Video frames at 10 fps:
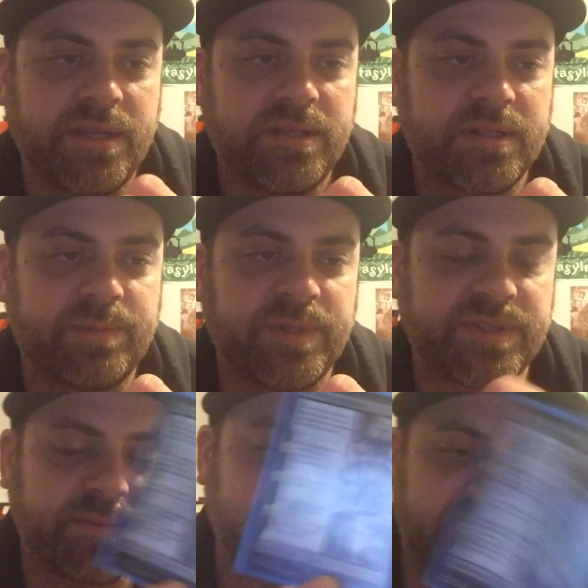you get to put
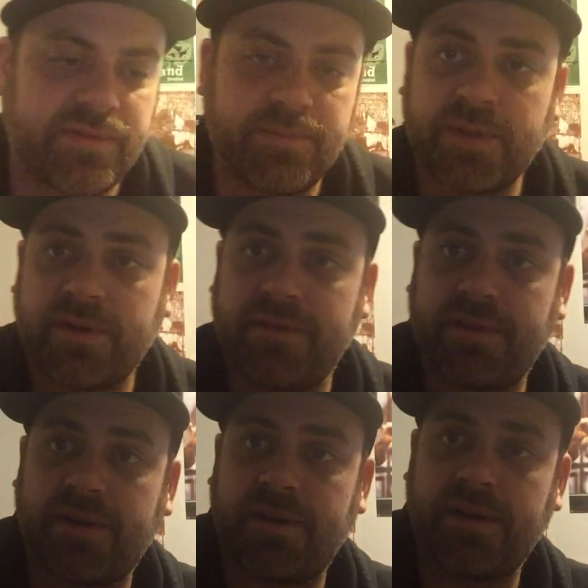something from the
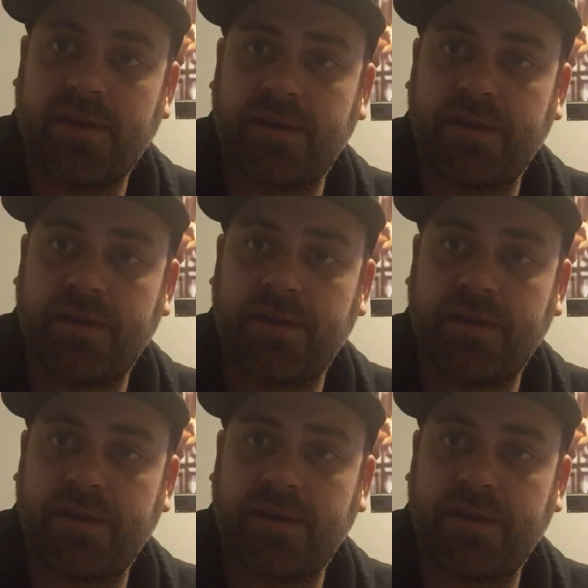graveyard